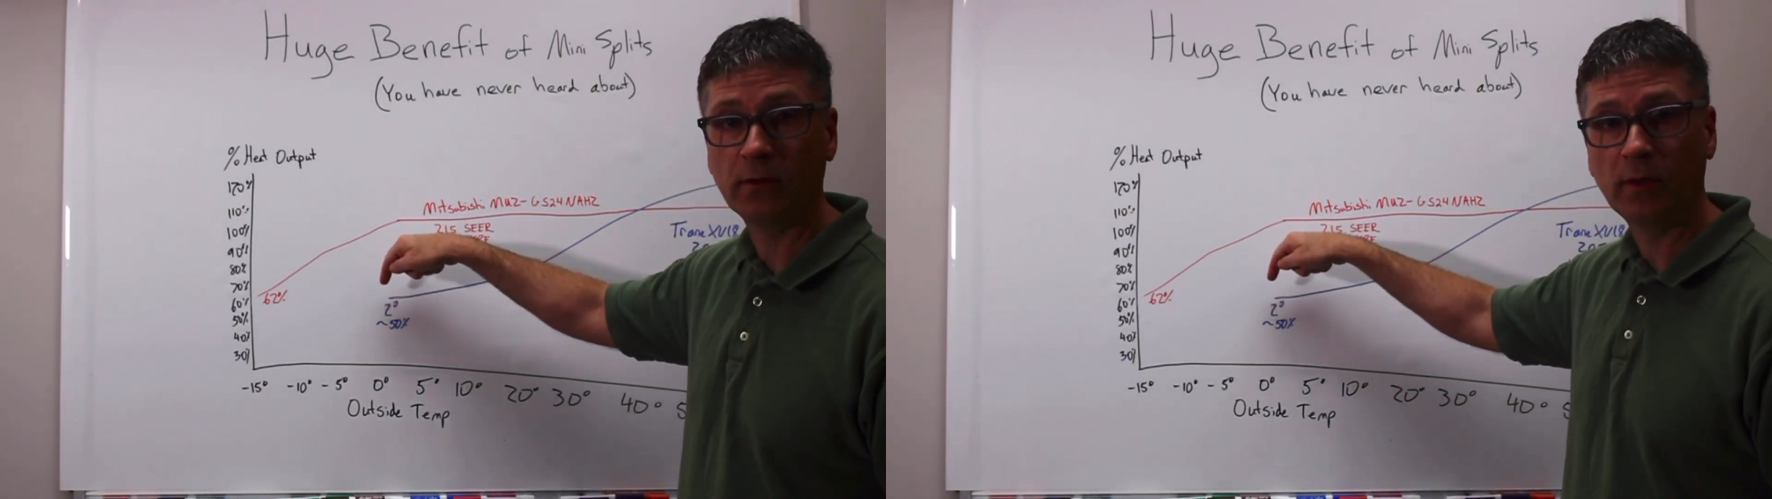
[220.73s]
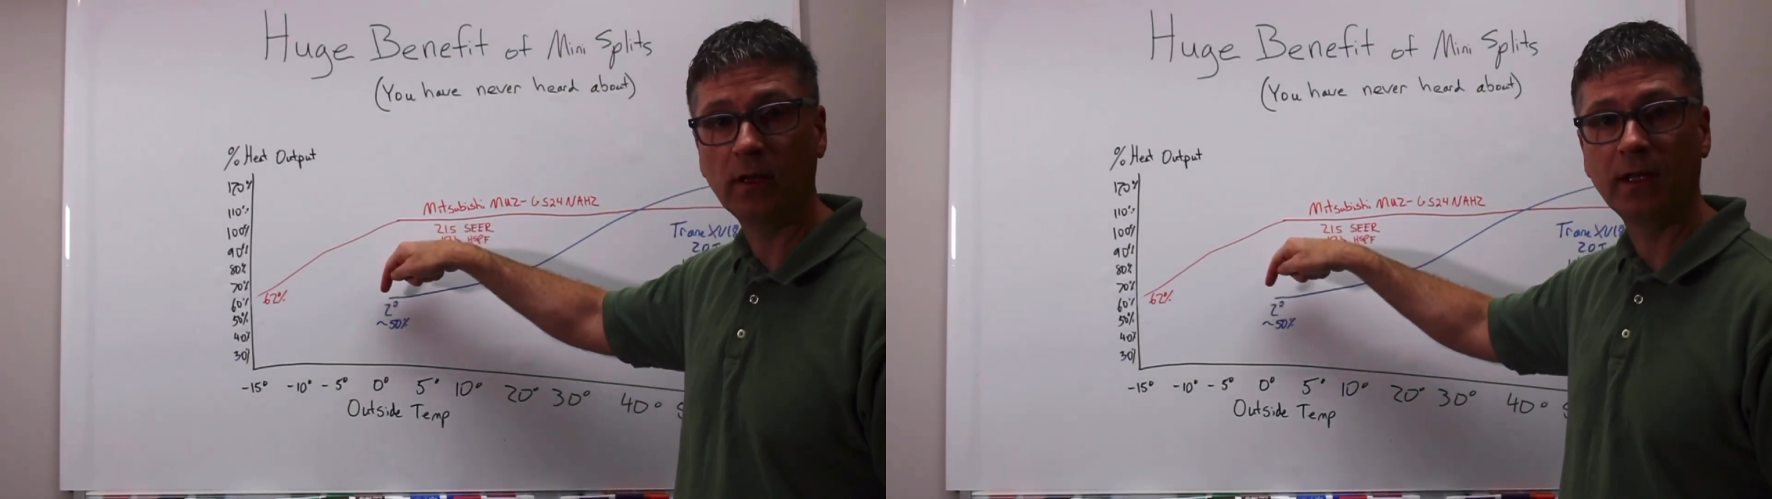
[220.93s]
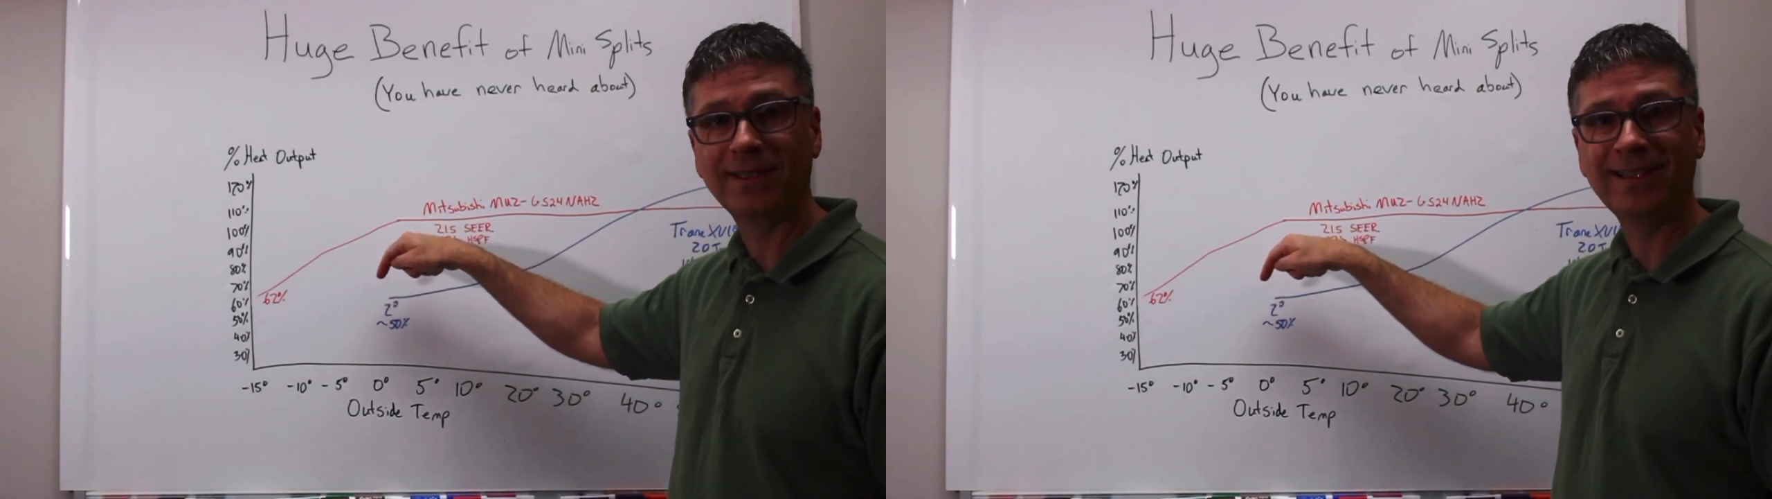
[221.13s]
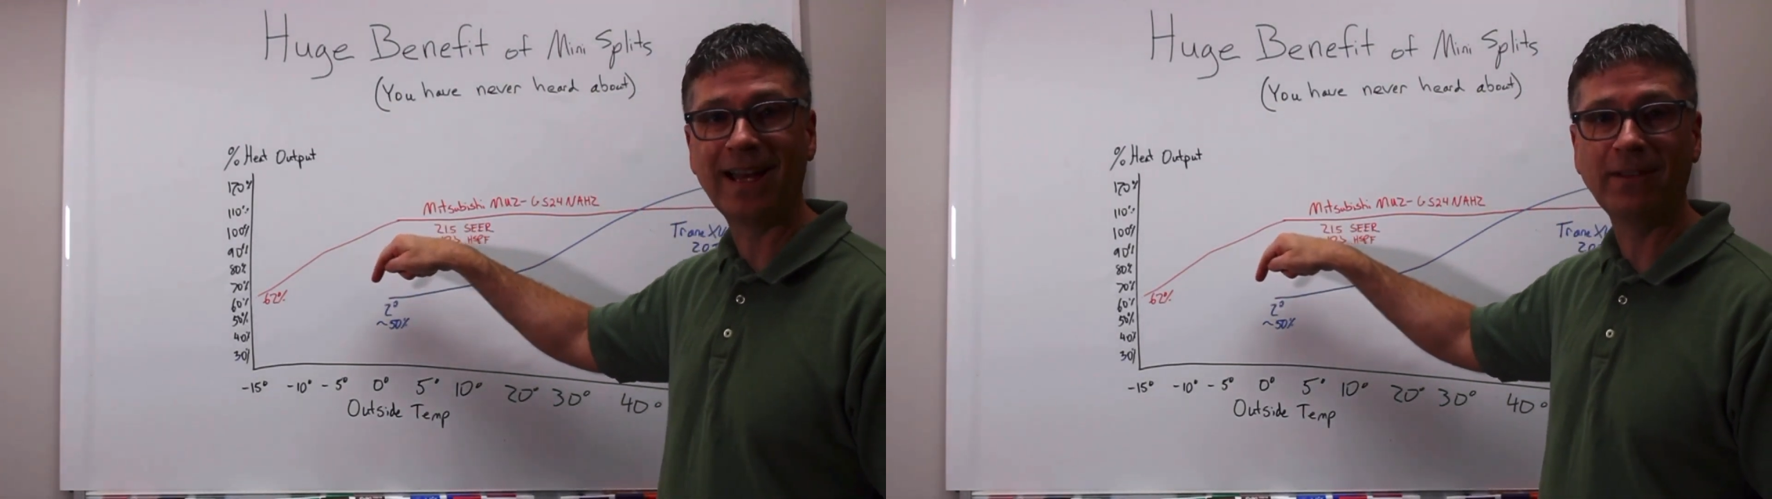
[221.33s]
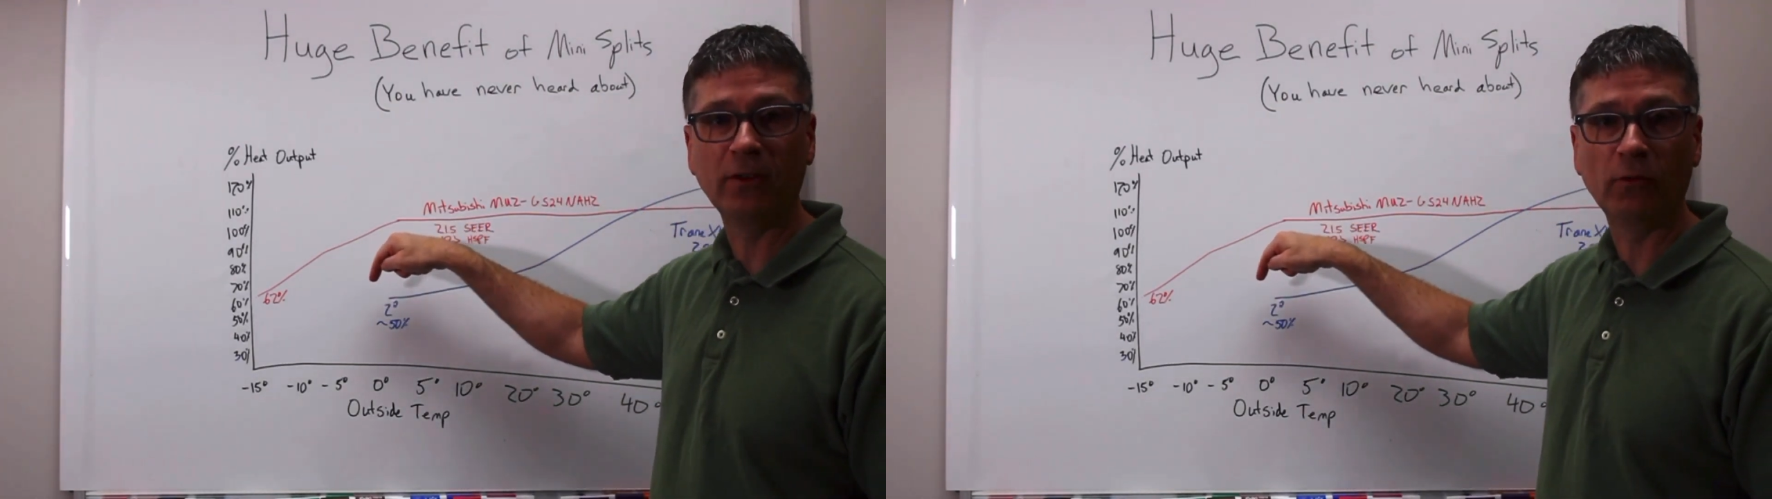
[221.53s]
and really it's
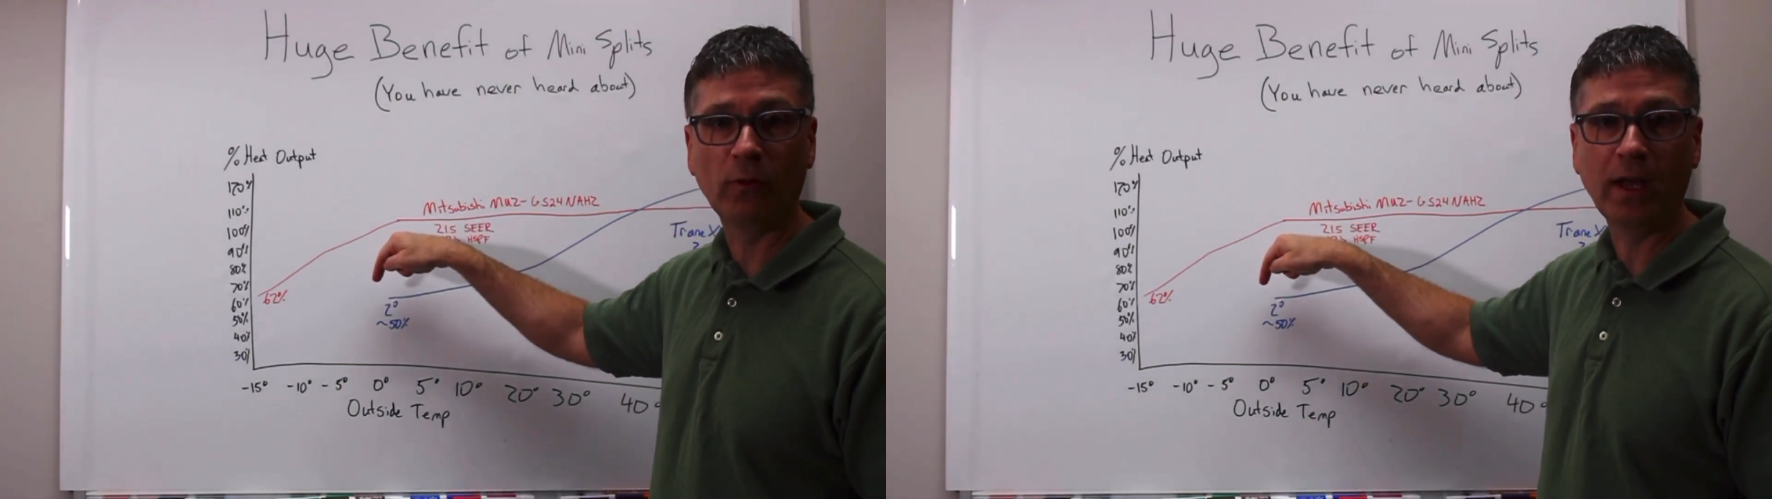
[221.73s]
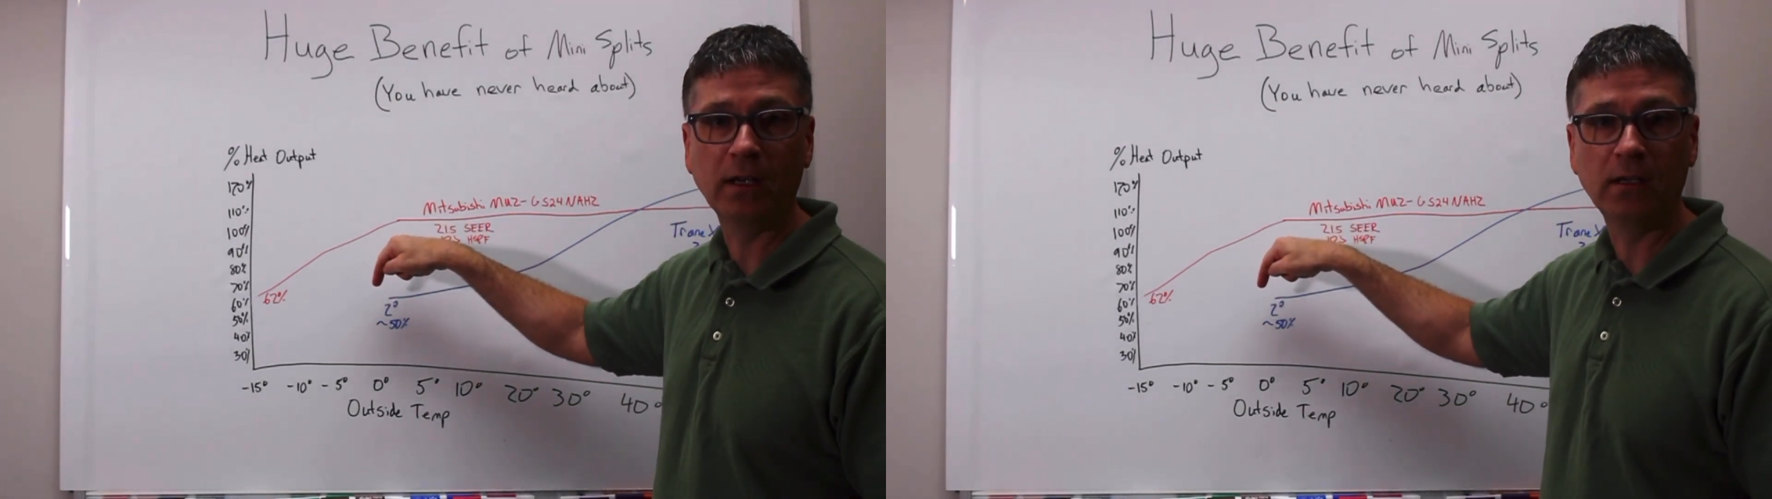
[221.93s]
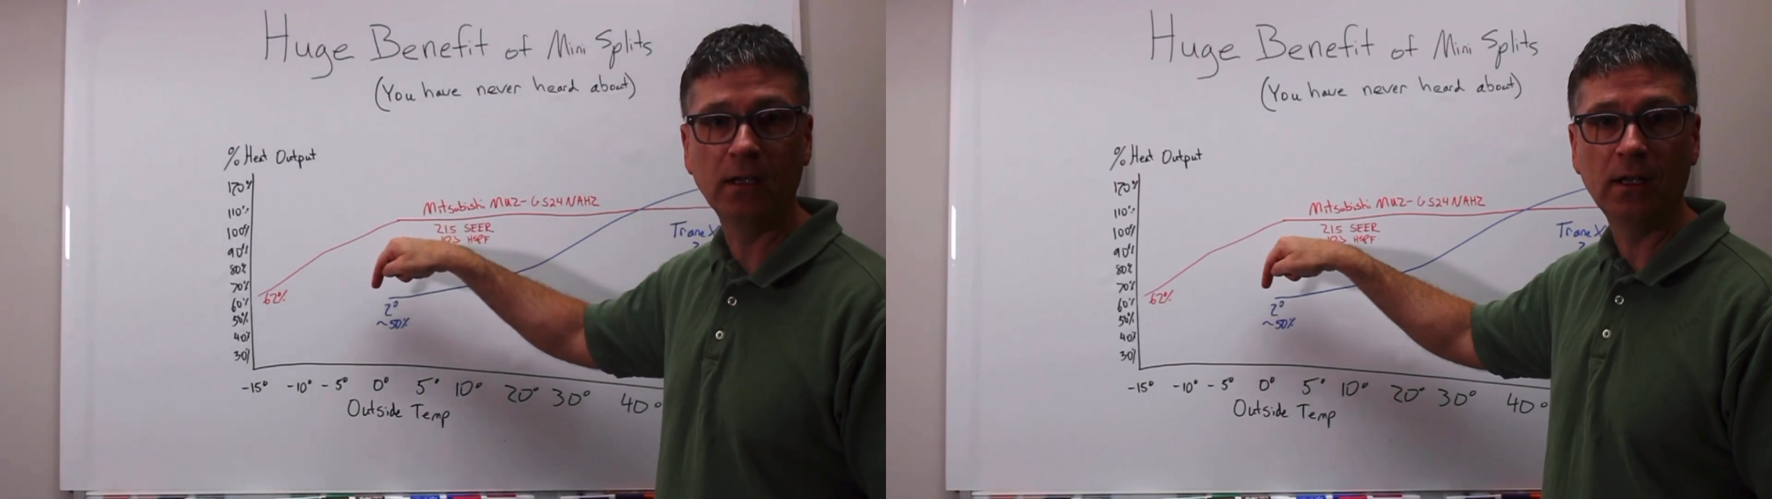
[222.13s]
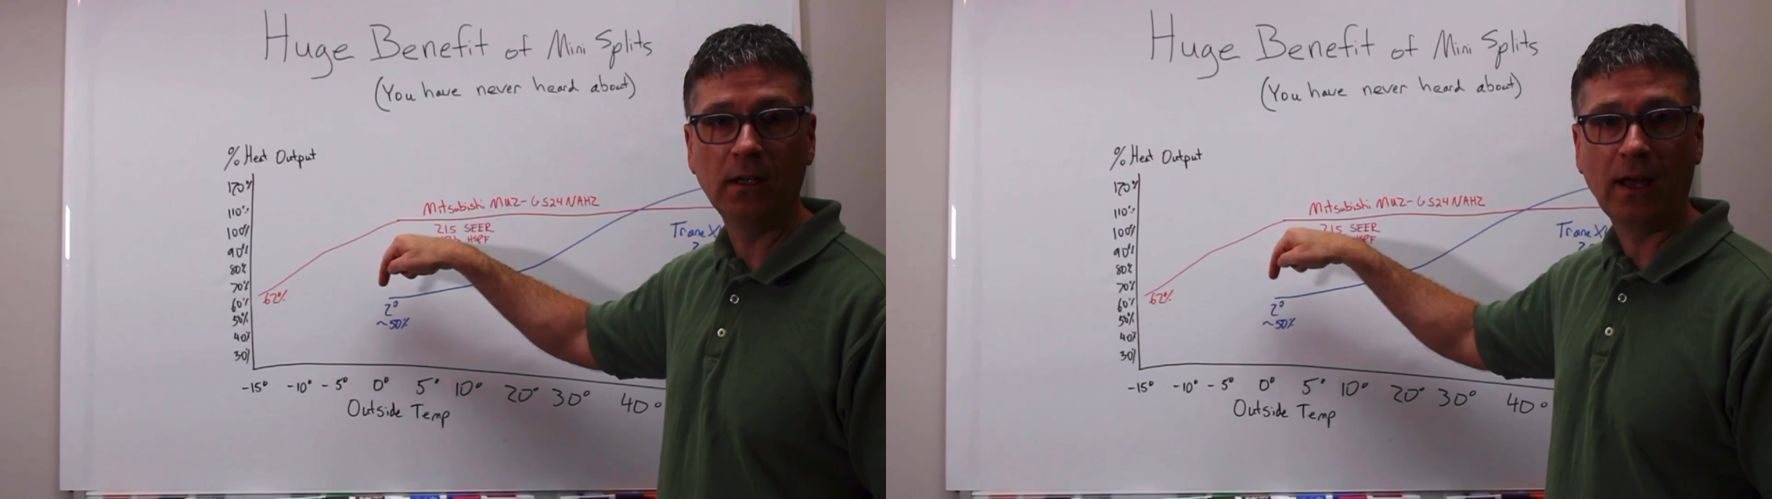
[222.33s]
not even rated